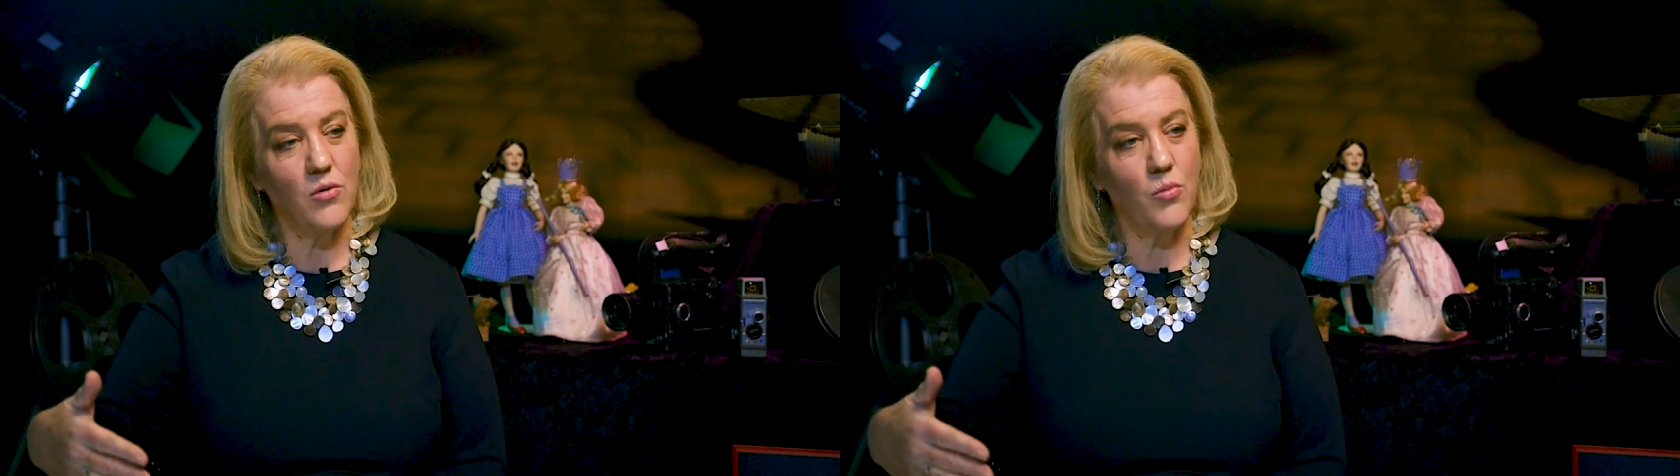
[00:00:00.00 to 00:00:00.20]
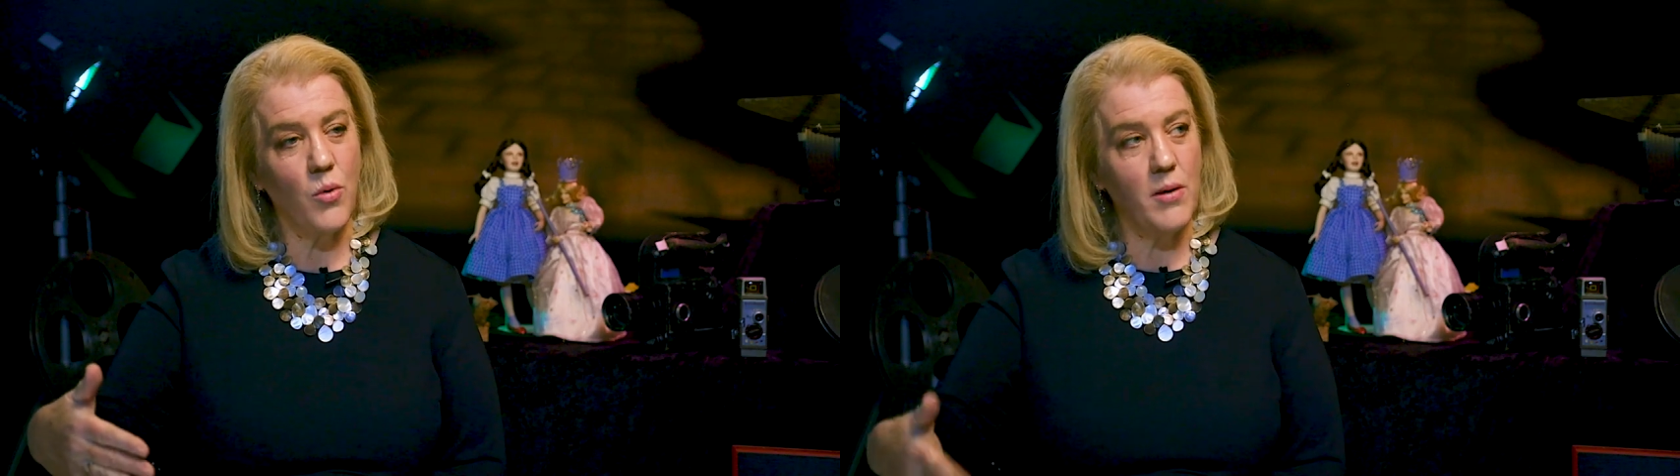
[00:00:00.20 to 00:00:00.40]

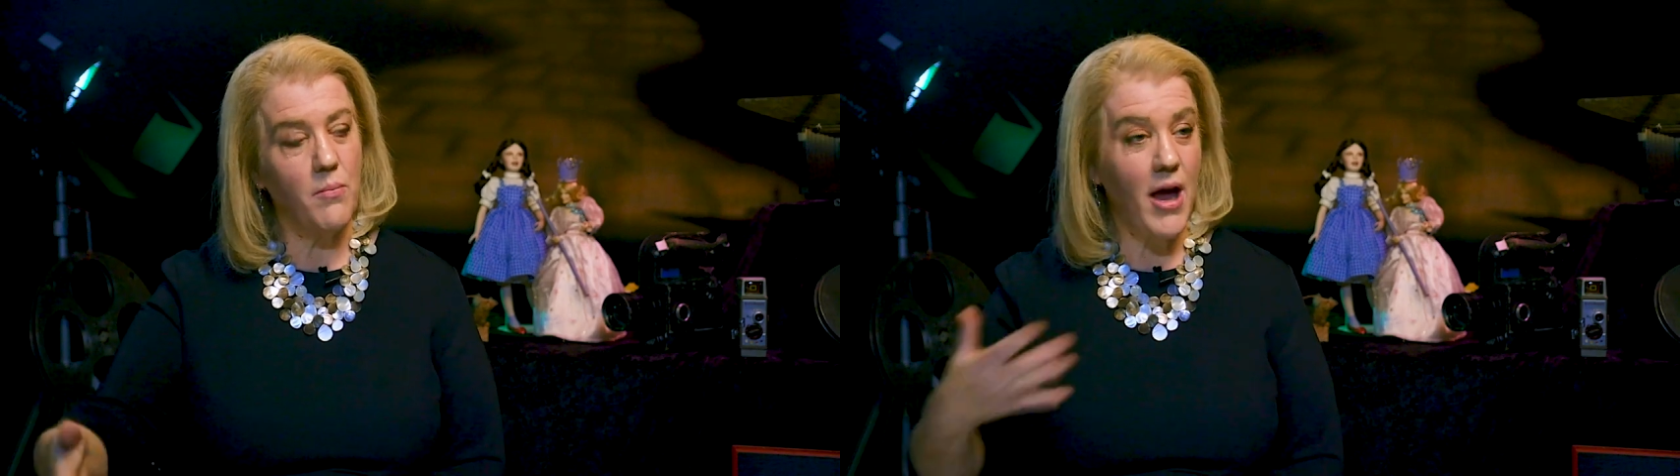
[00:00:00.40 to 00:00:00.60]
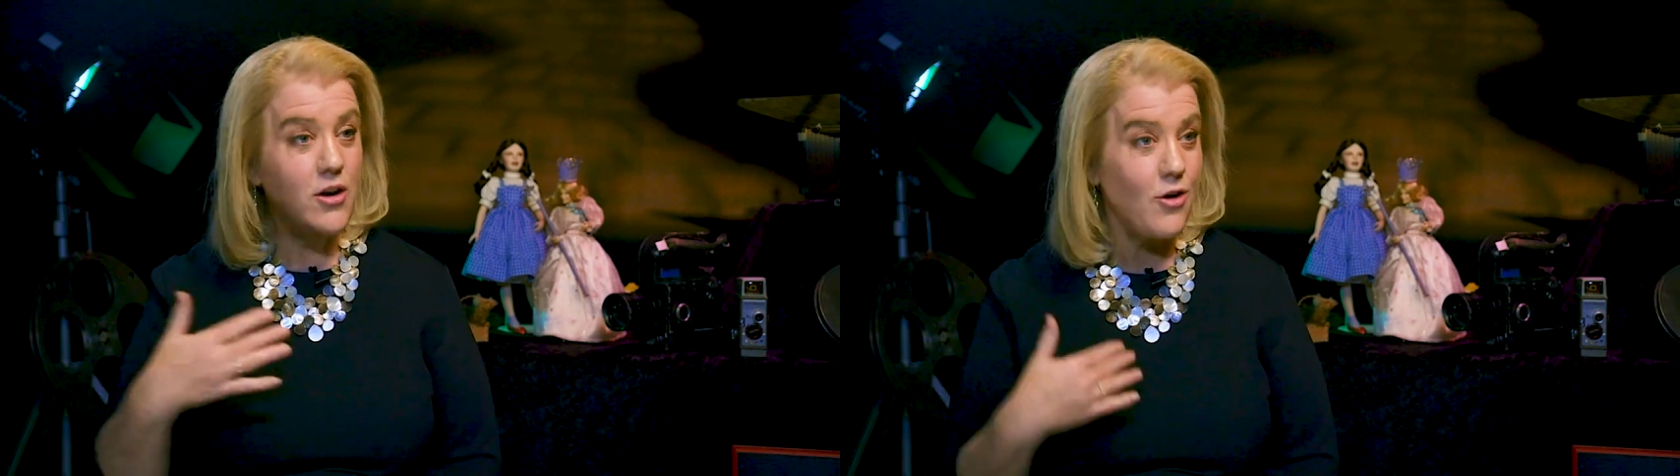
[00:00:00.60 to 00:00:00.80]
what
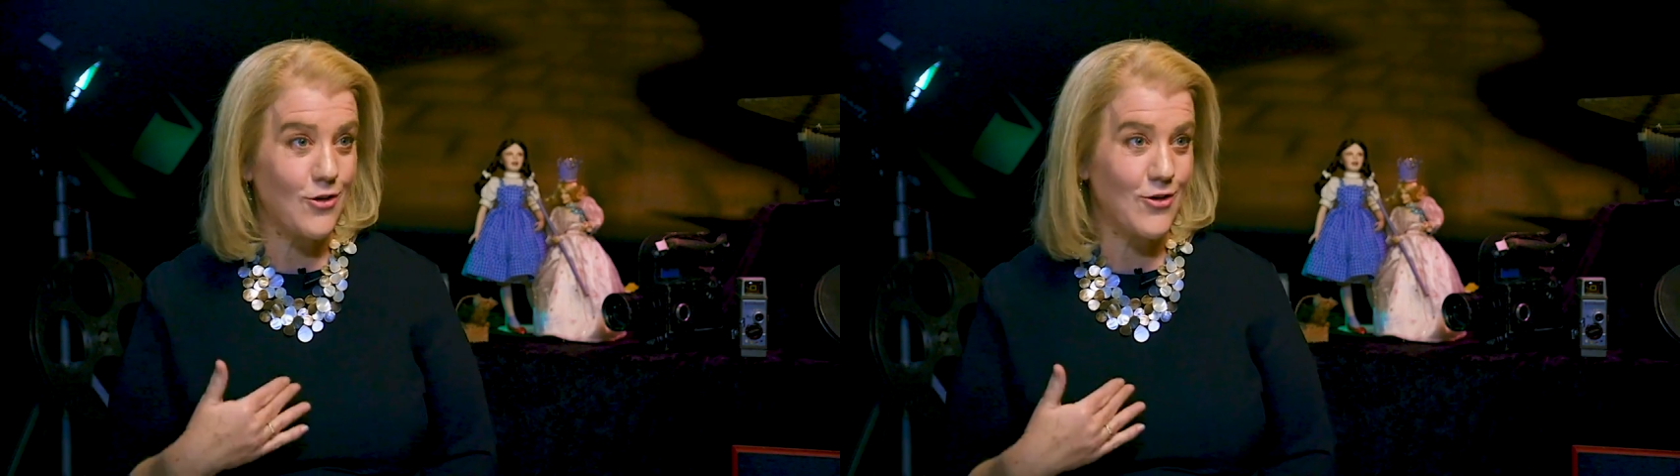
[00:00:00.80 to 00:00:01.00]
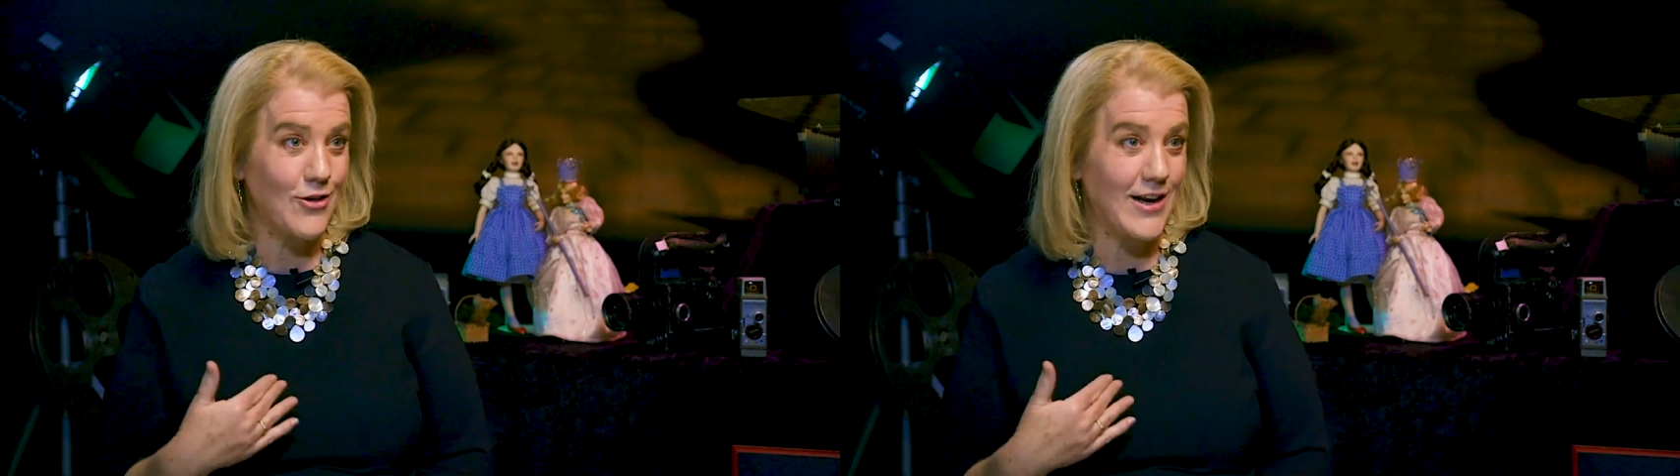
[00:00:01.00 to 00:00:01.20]
my
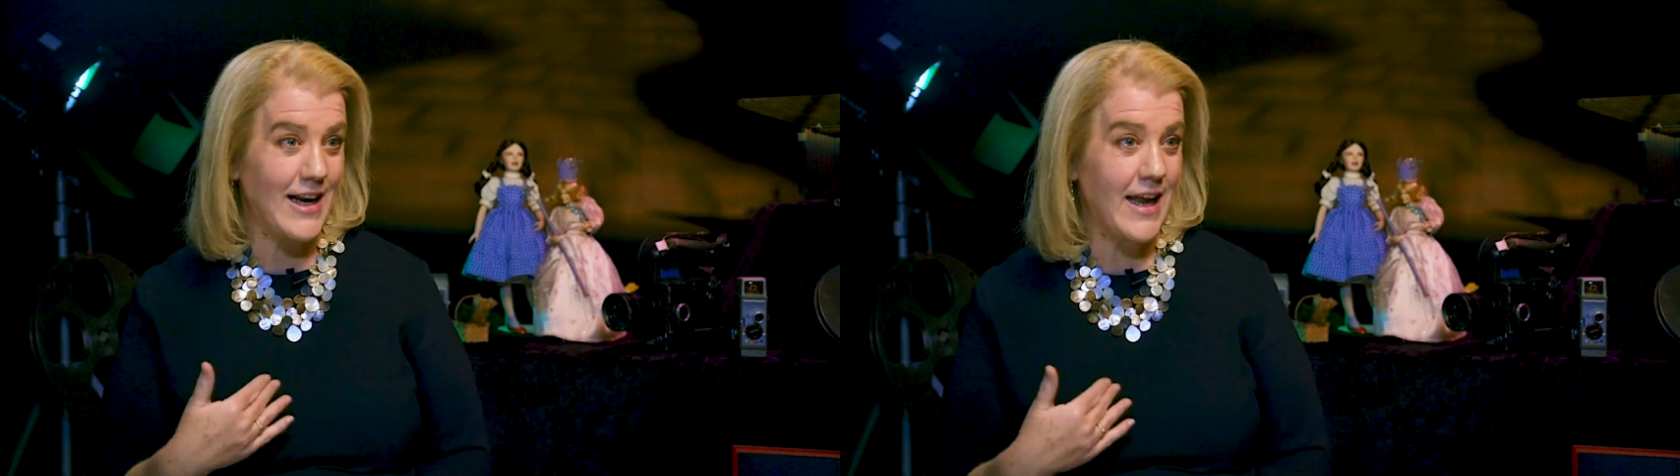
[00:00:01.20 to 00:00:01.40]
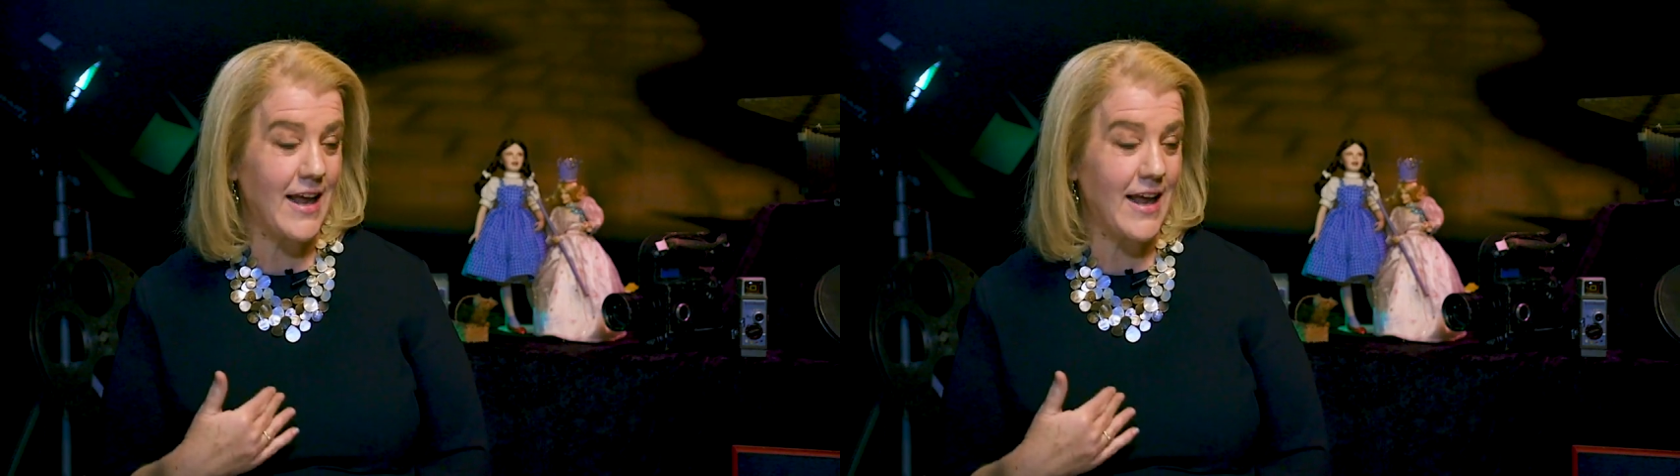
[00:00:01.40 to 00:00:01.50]
daughters are going to